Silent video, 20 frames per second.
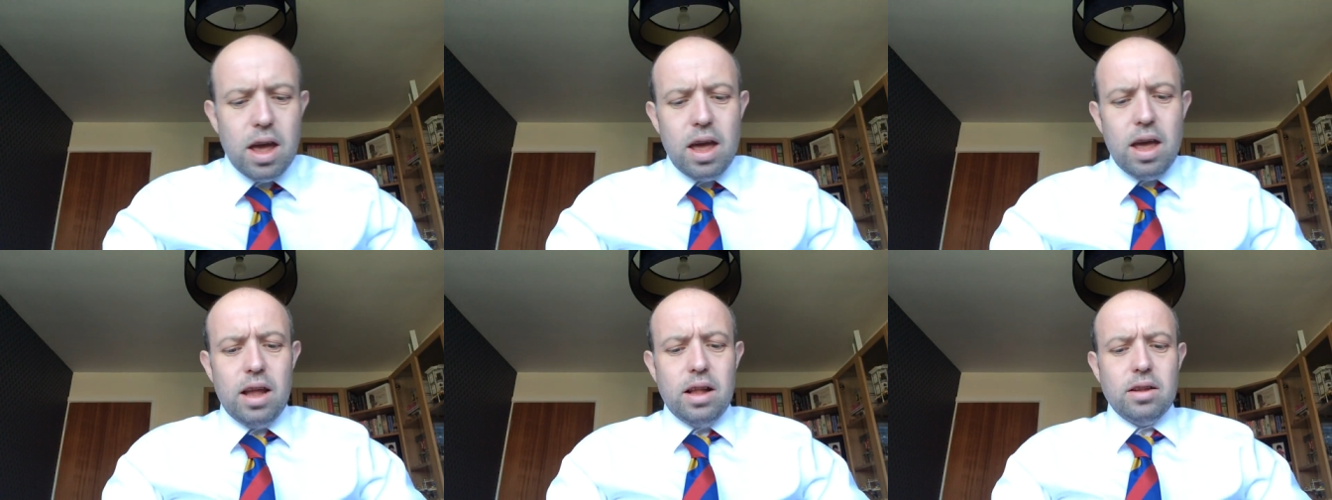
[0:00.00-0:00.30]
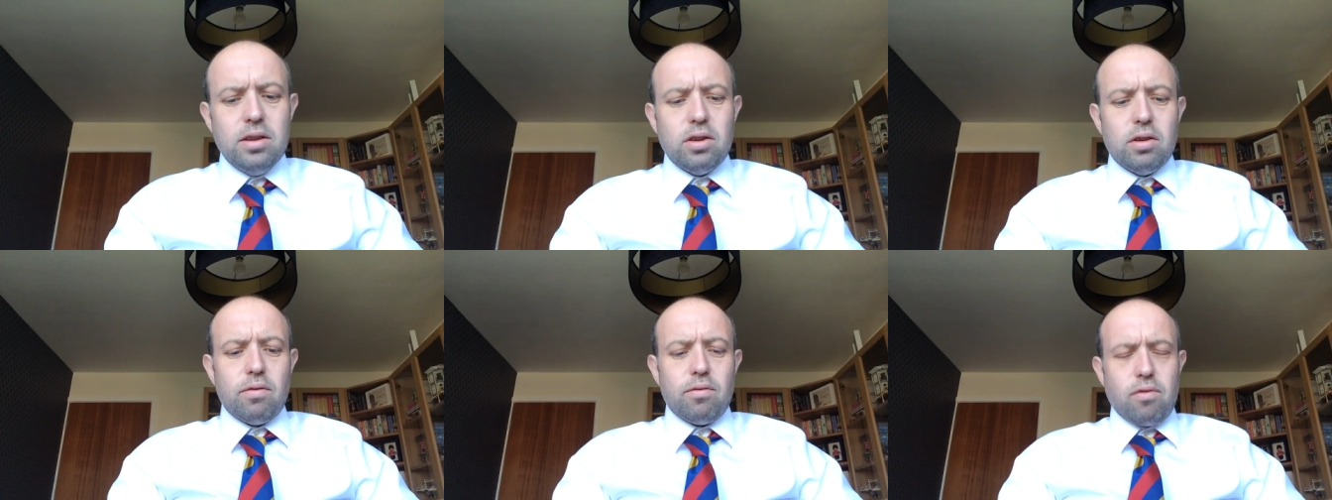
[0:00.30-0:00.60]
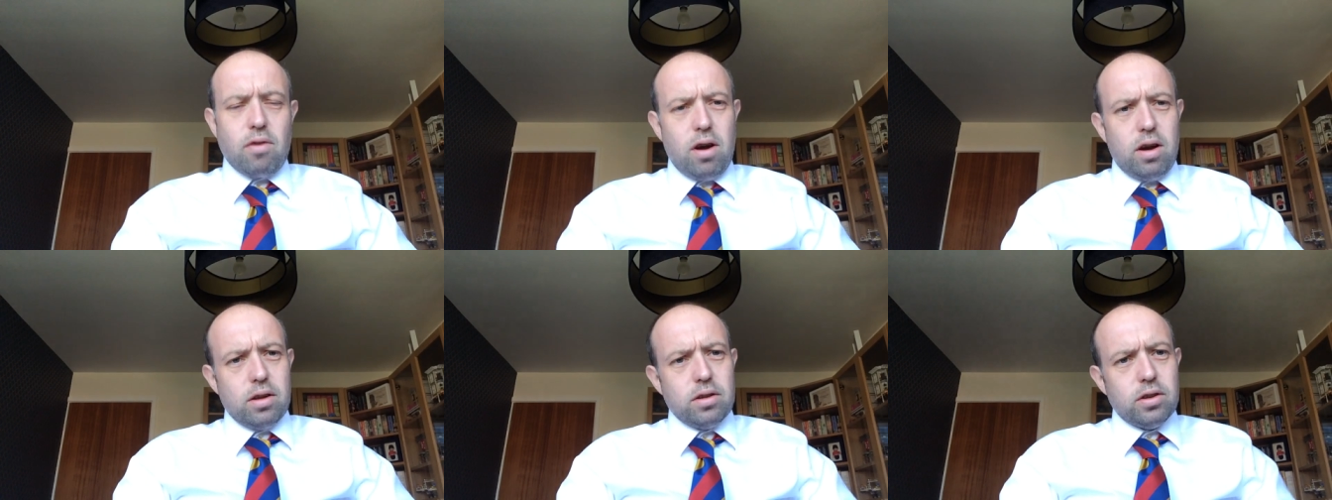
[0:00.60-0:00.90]
into
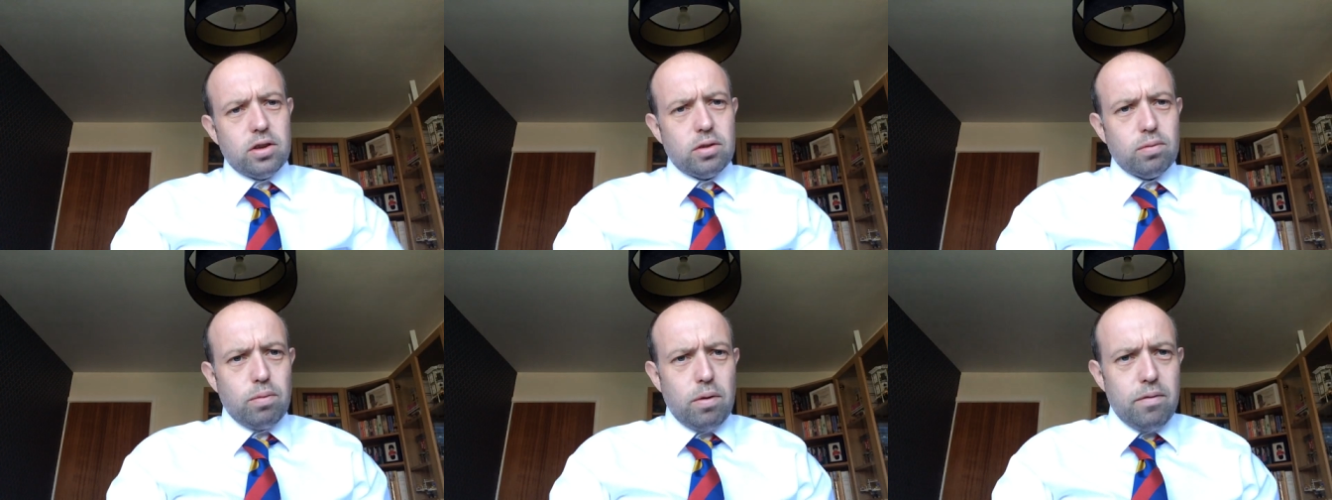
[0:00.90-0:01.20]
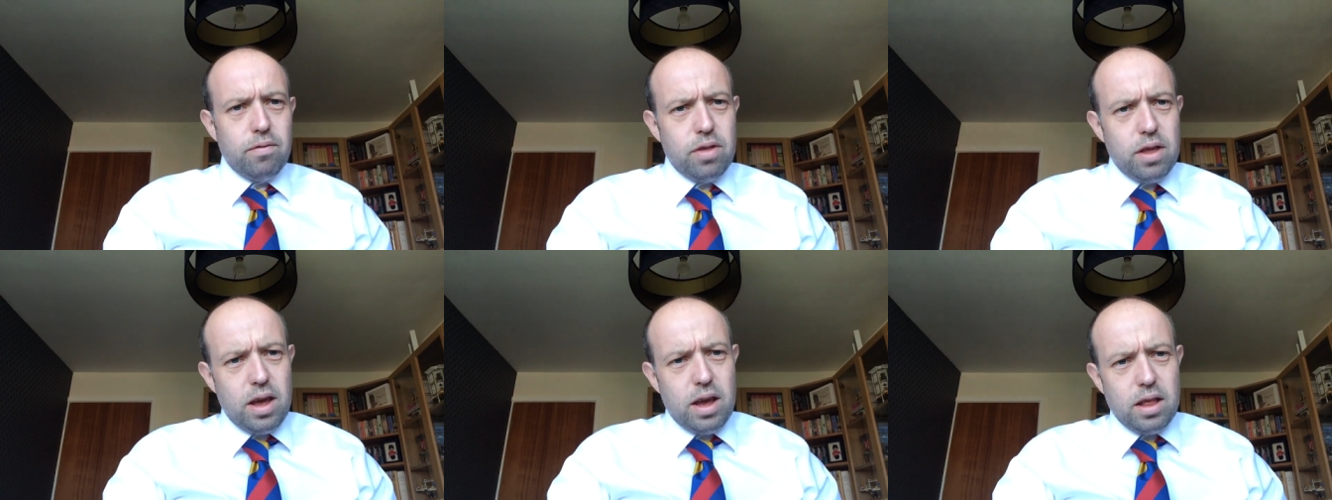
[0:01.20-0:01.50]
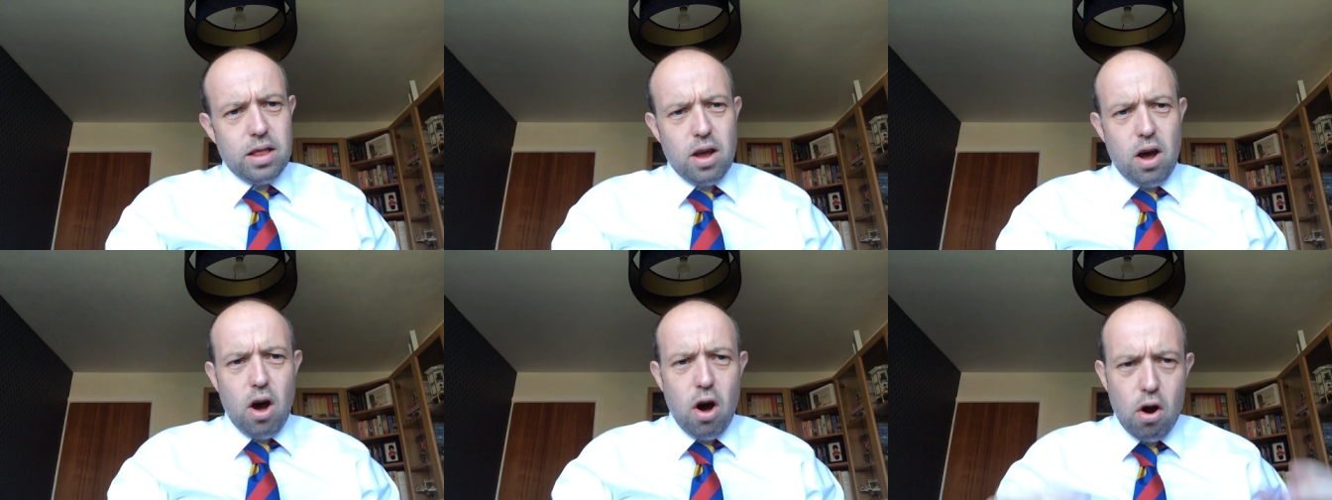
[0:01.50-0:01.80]
France with
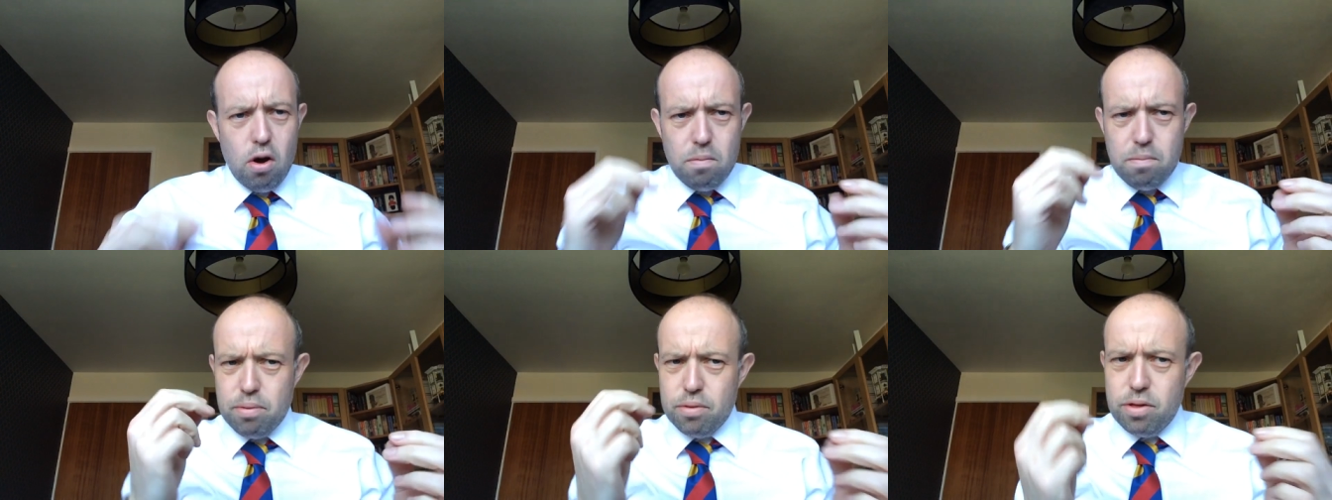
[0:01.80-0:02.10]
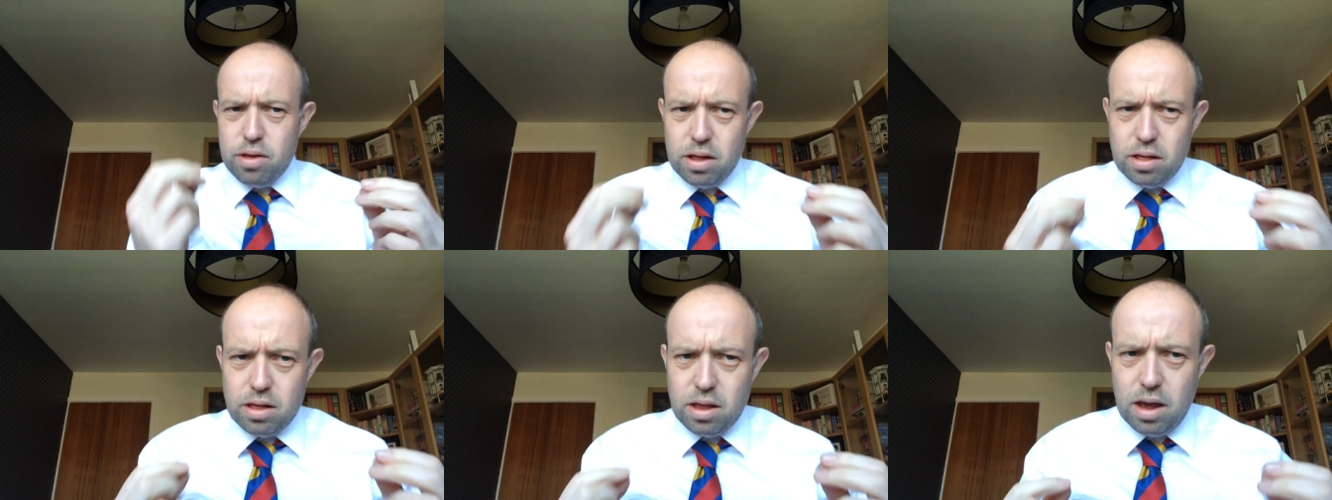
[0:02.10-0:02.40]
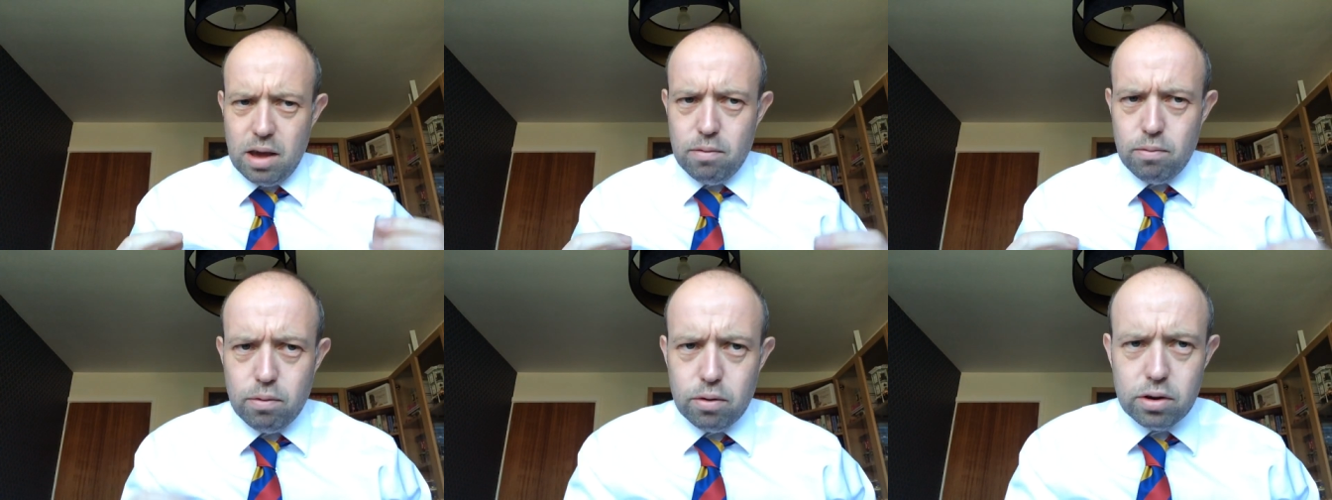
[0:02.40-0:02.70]
the hope that
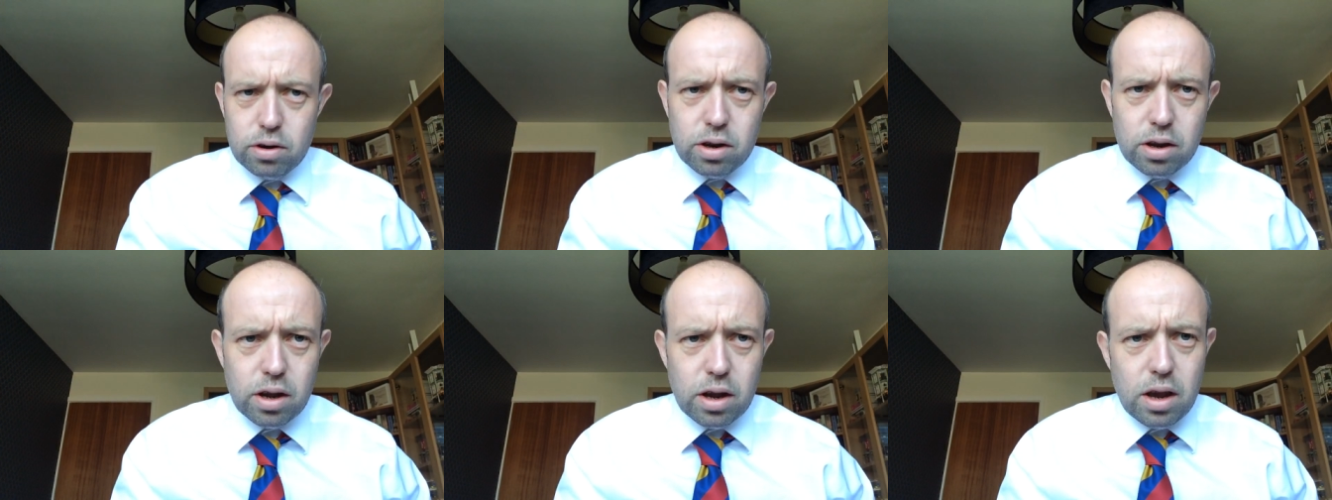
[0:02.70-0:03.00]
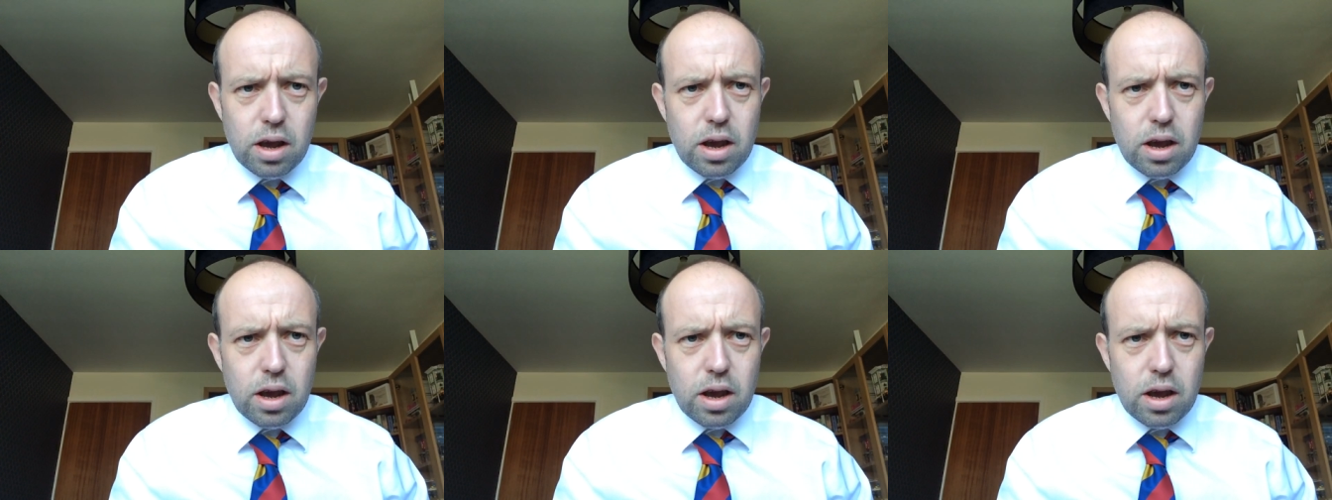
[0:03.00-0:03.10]
they would